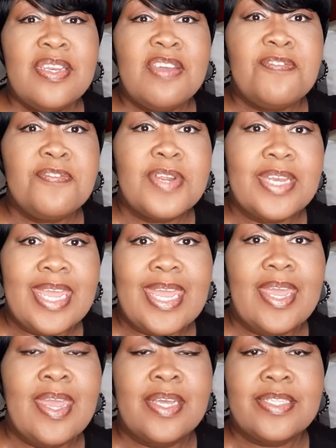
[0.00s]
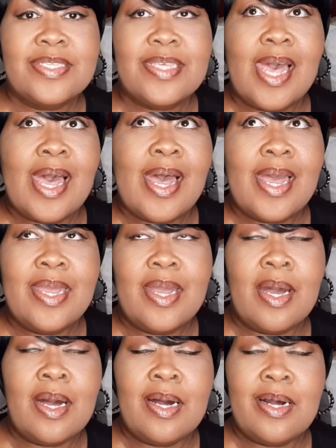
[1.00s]
different
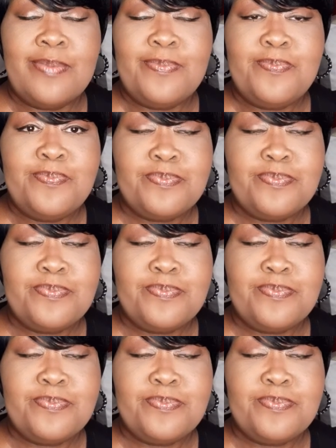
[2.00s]
antioxidants